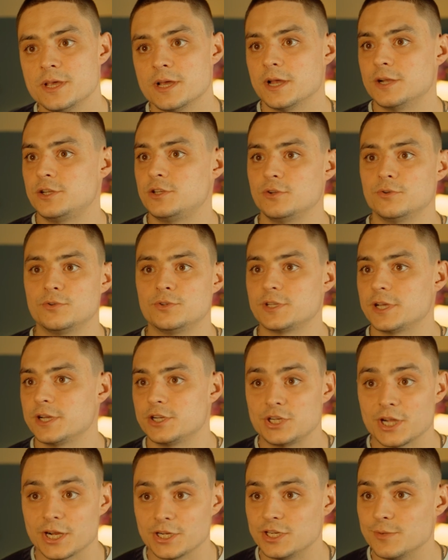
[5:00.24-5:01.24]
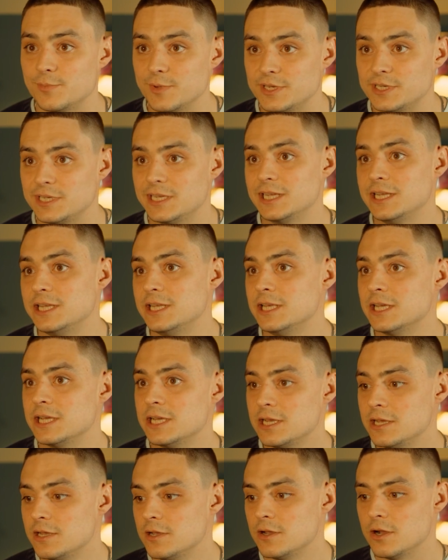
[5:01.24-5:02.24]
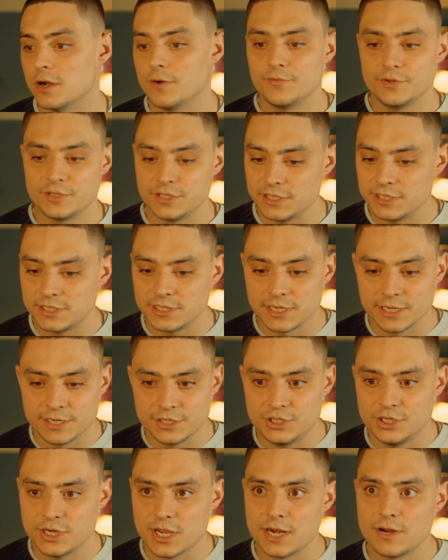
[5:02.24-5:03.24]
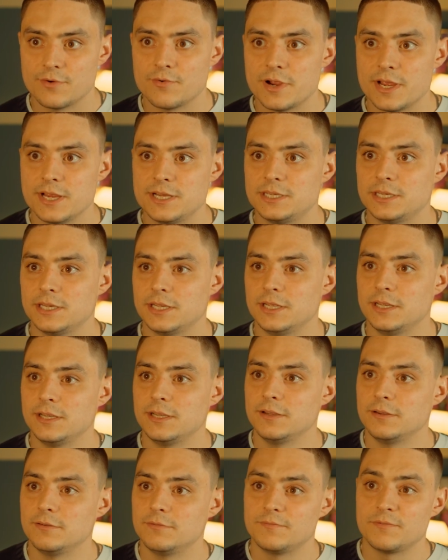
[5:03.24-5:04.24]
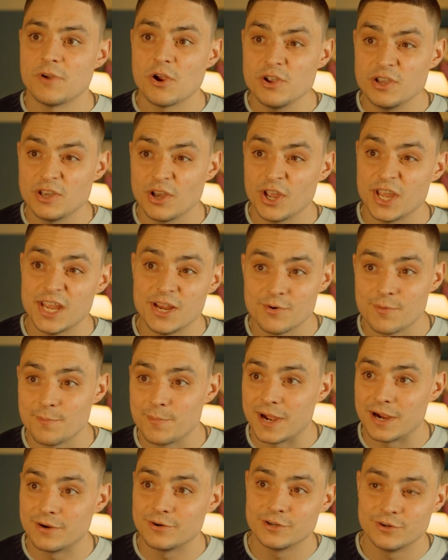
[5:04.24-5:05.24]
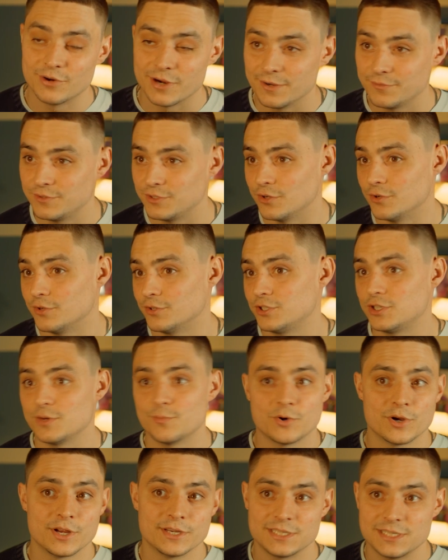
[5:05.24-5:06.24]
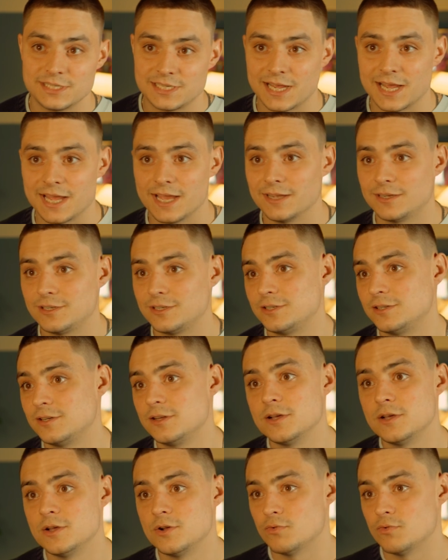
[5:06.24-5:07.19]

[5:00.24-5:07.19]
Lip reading: And tools like ChatGPT obviously started generating very coherent paragraphs or summarizing text,